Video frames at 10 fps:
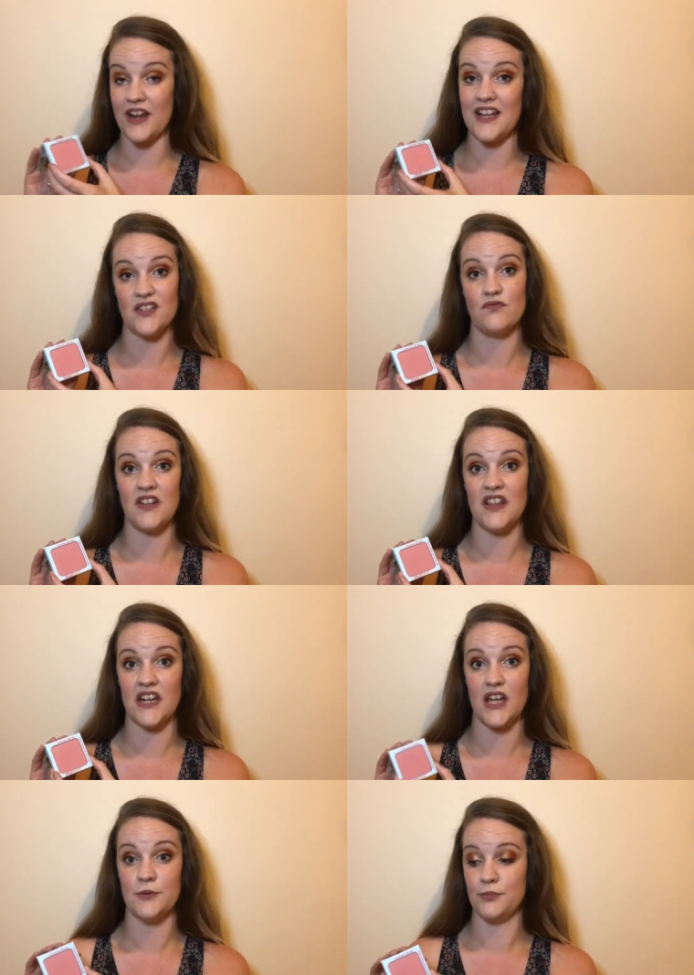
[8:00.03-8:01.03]
it is a really
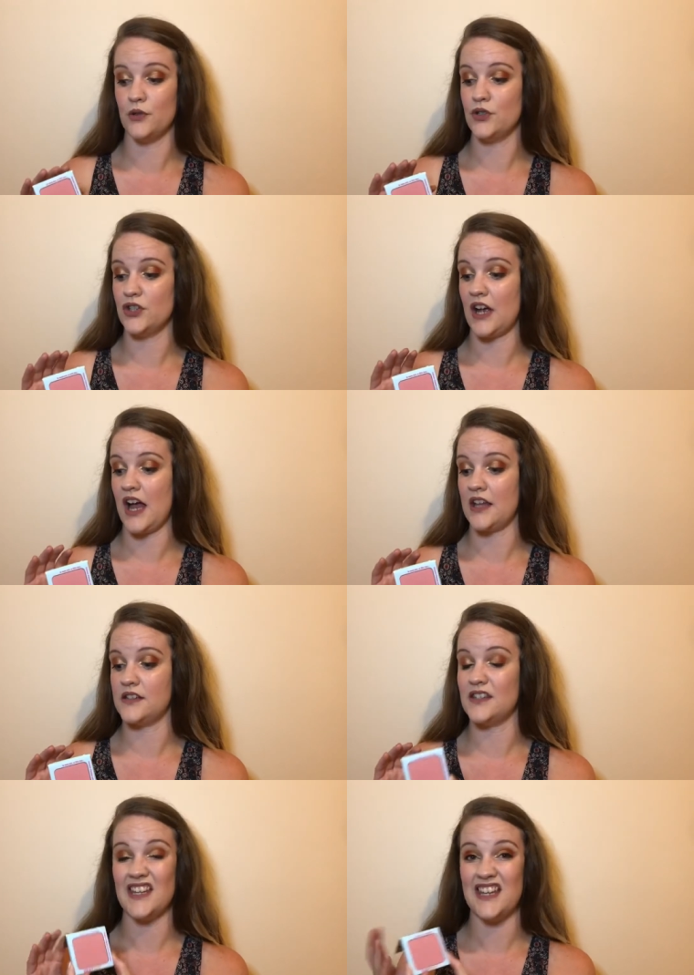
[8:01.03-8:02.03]
nice blush,
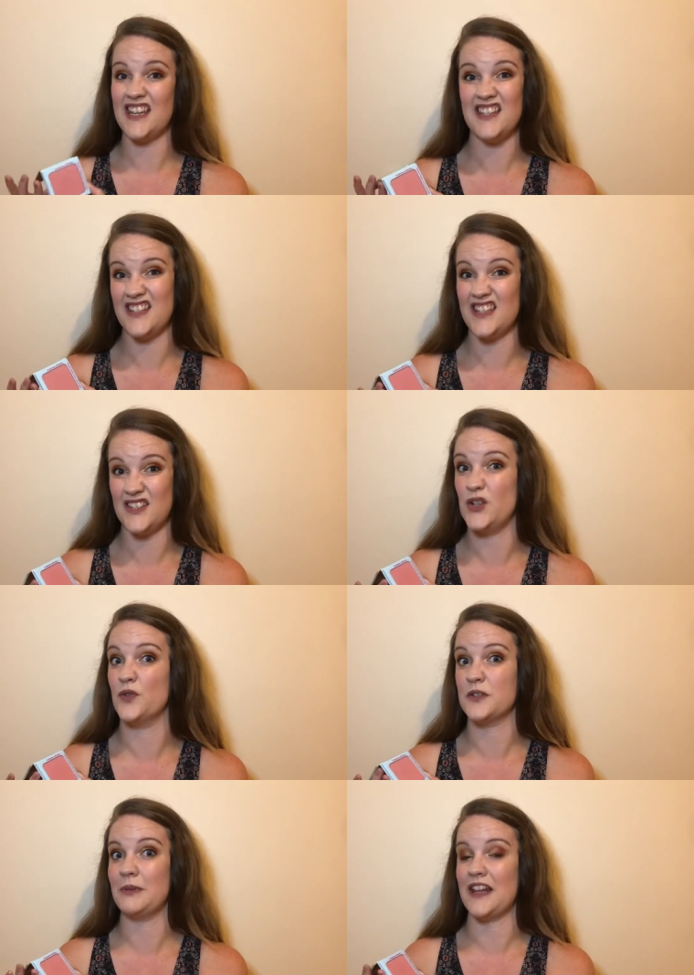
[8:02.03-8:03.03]
and it is easy
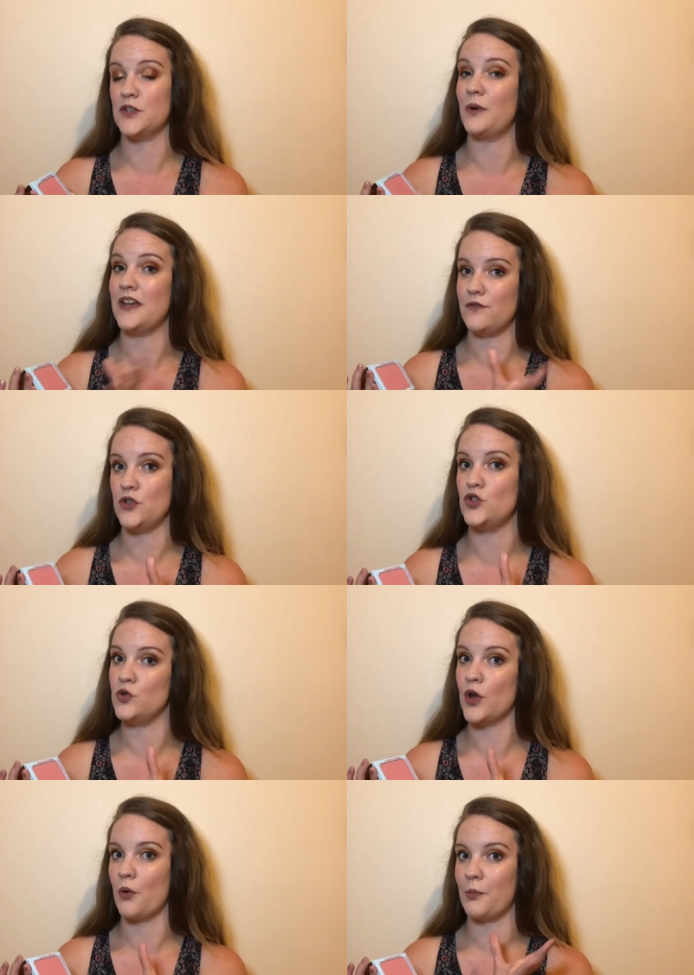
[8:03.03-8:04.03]
enough to blend away if you do
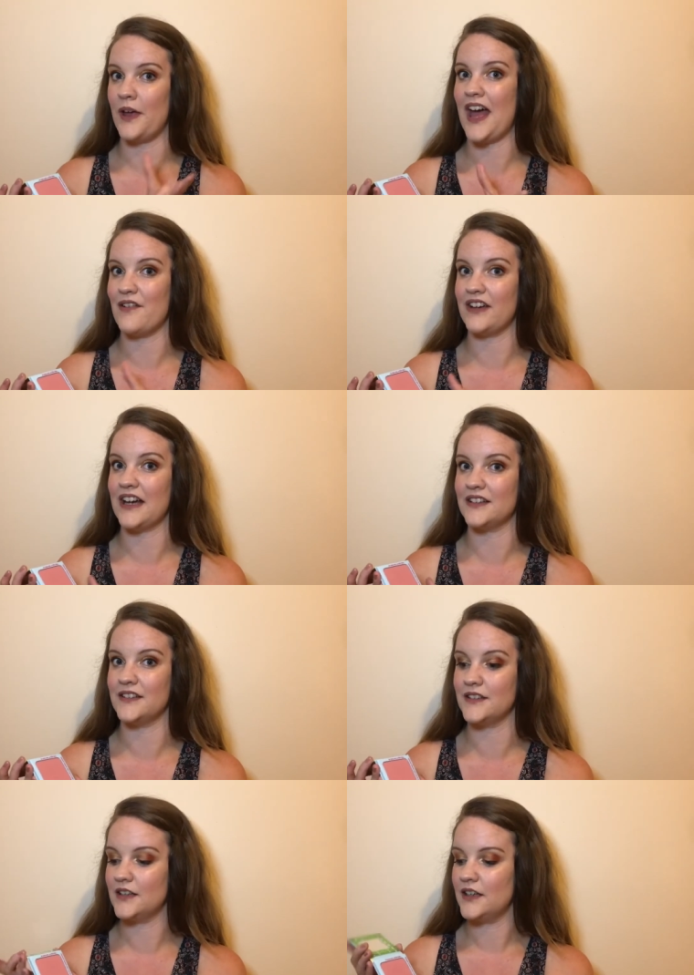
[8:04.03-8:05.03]
go a bit
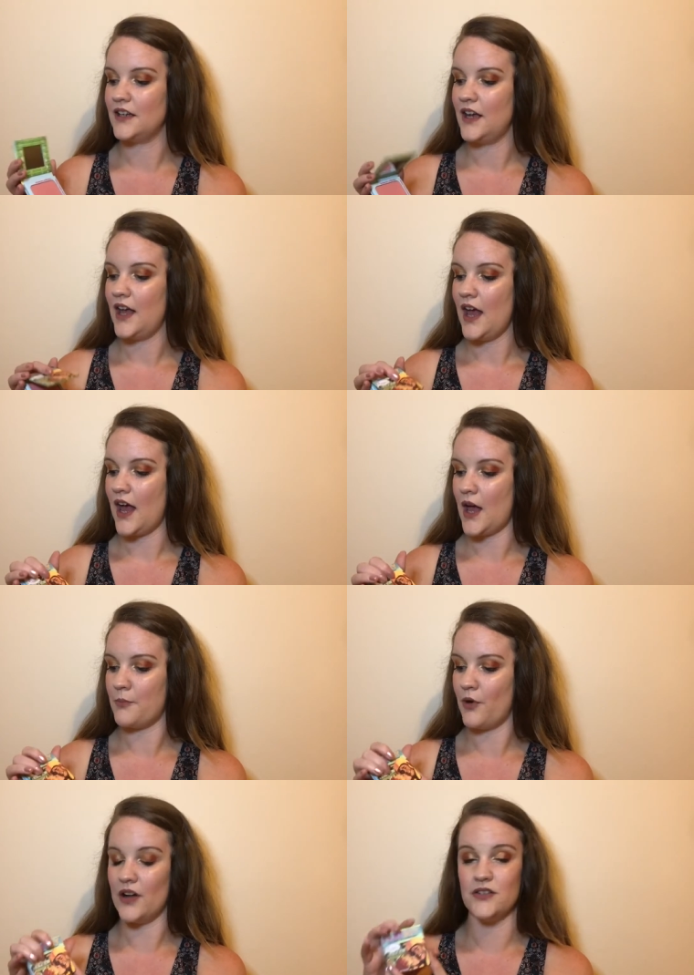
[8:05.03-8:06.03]
heavy-handed. Uh,
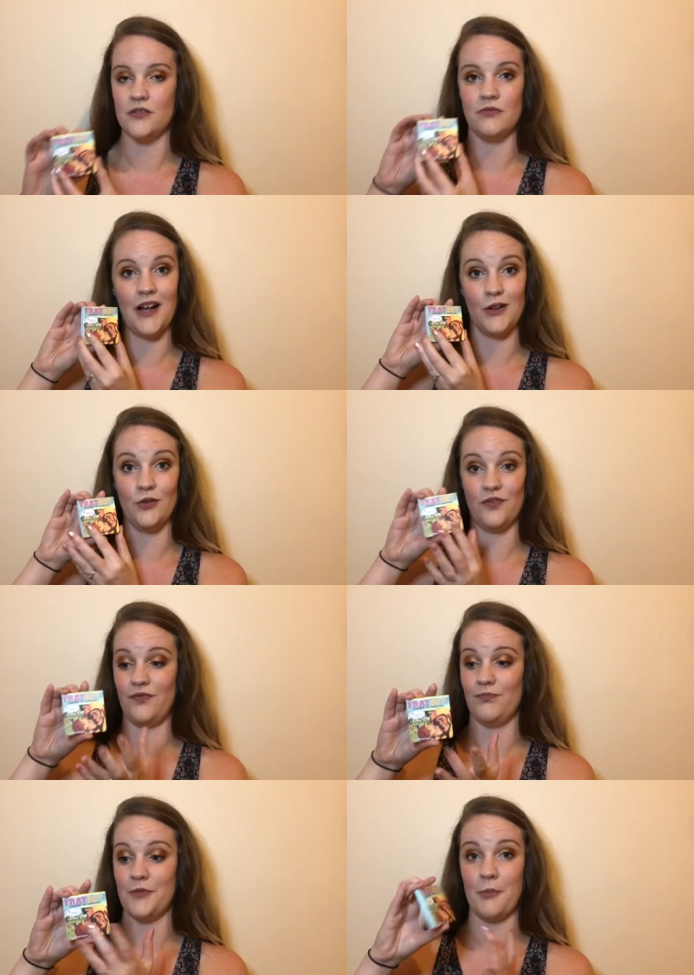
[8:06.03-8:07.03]
but I do, I love
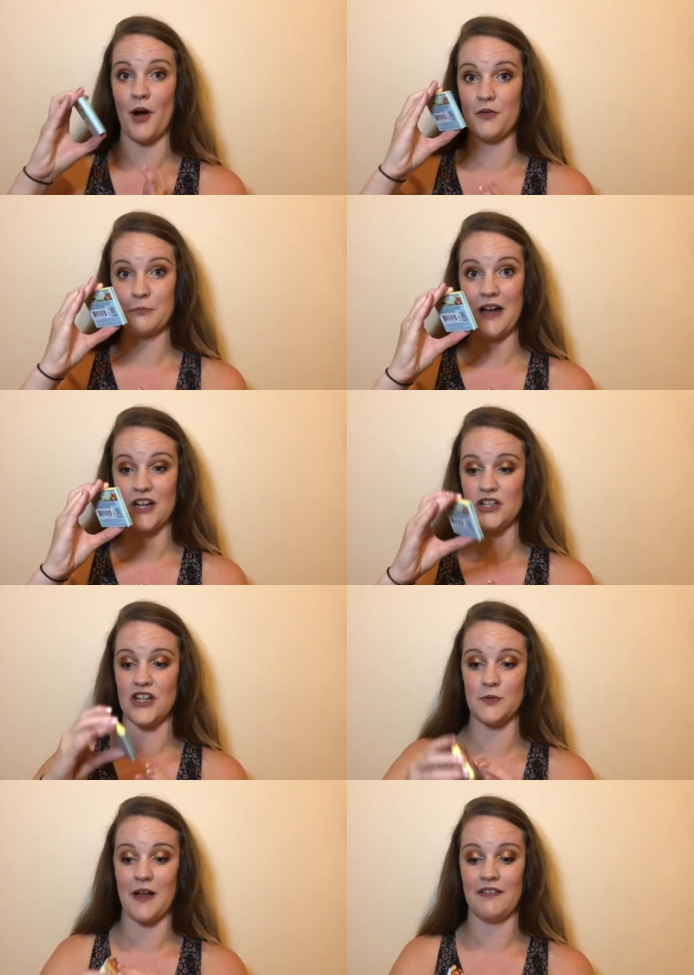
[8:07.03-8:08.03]
the Balm's
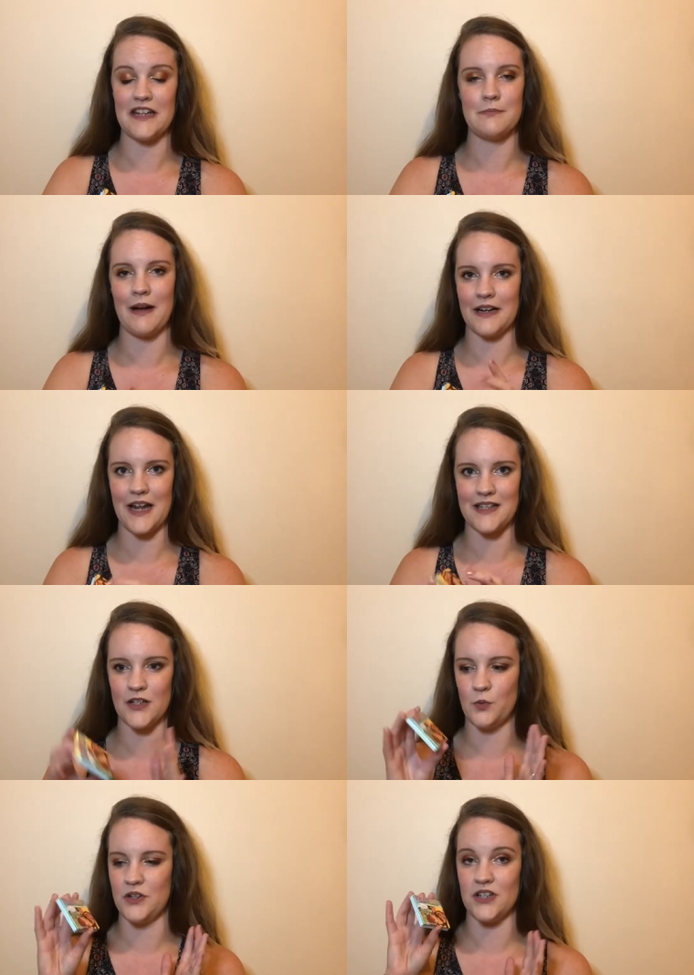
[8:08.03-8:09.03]
packaging as well, and it's
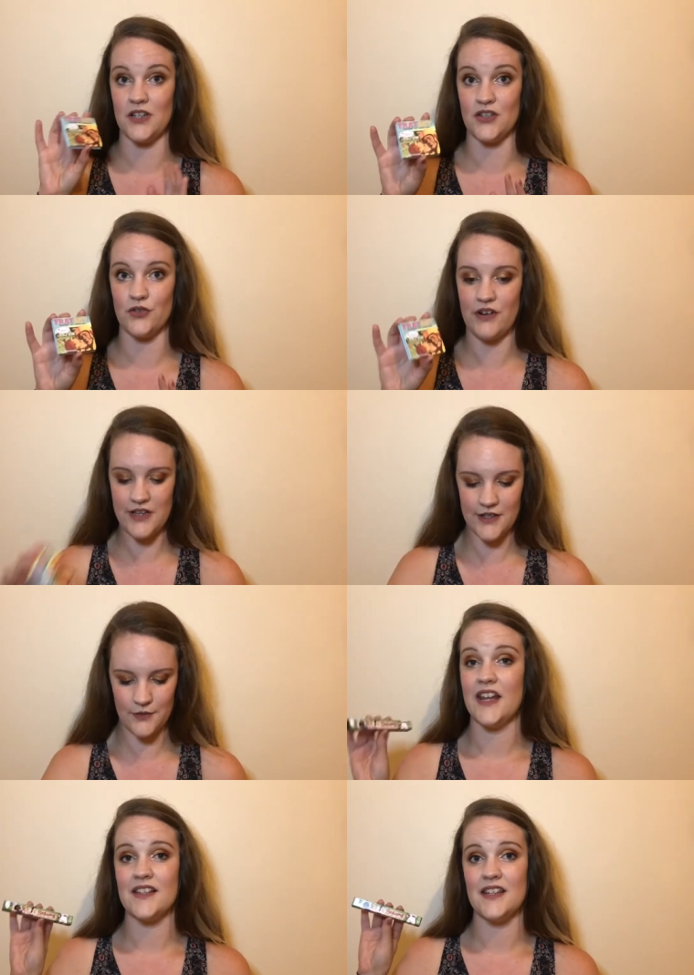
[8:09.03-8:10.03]
magnetic, which is great.
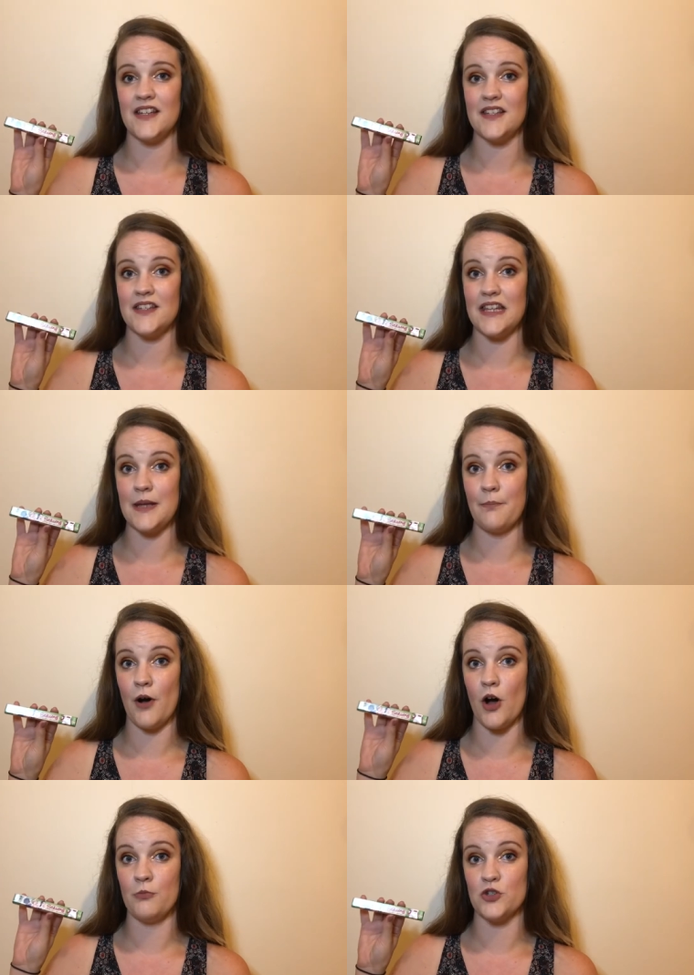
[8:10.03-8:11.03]
Next thing is the
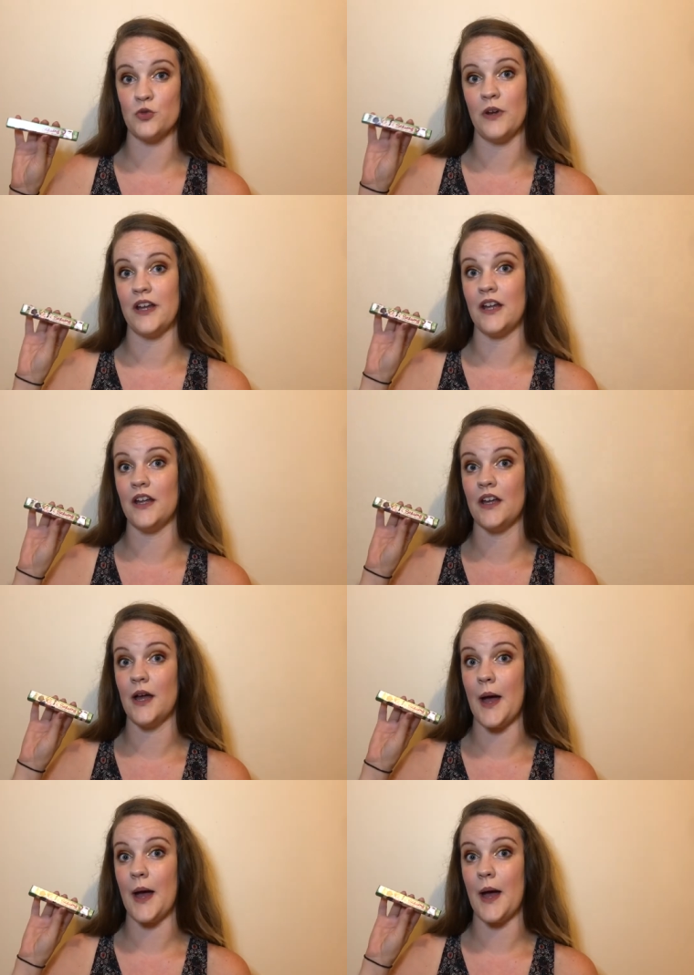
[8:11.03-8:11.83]
Balm Schwing